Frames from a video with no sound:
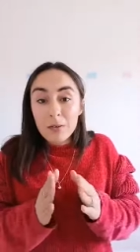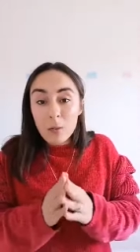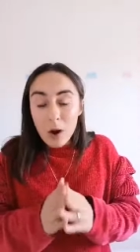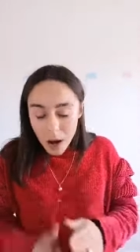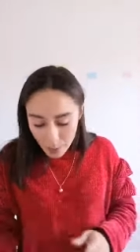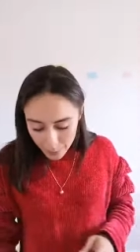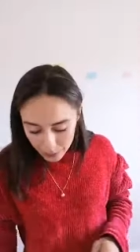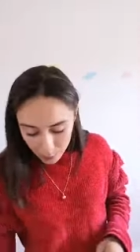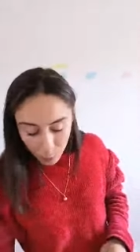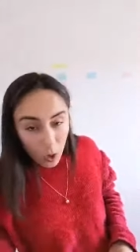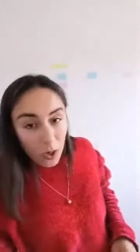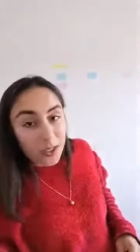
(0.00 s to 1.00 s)
What happened
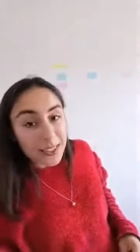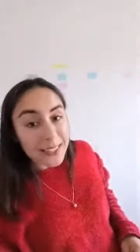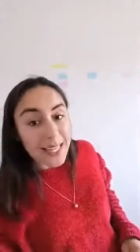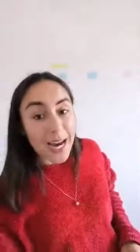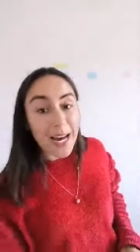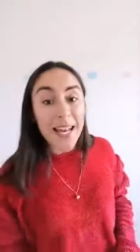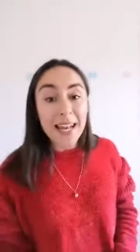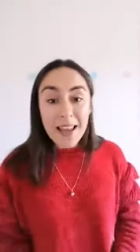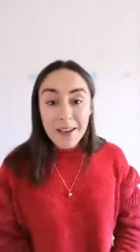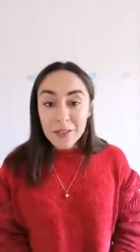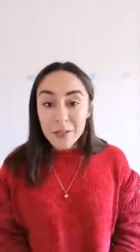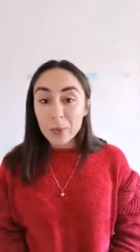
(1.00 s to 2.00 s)
was that
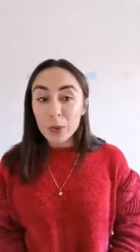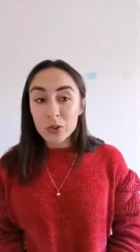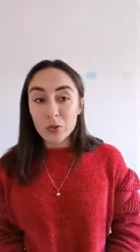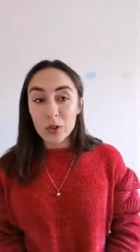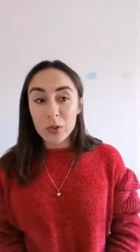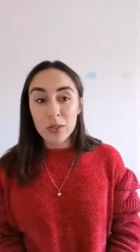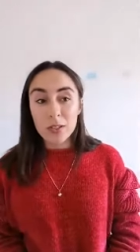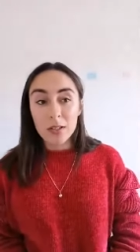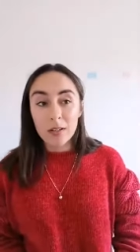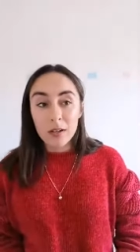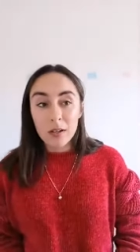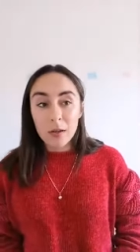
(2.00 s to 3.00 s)
eleven bus routes
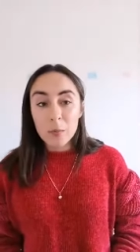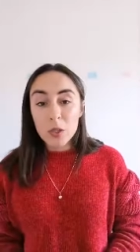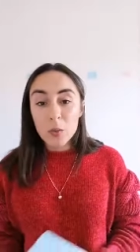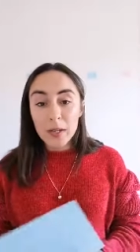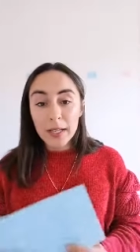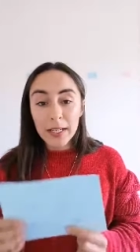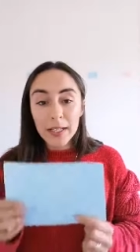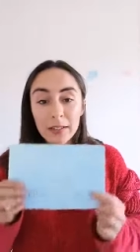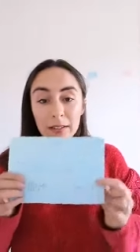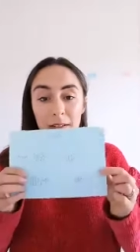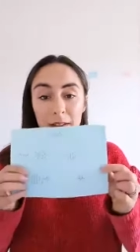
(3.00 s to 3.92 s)
between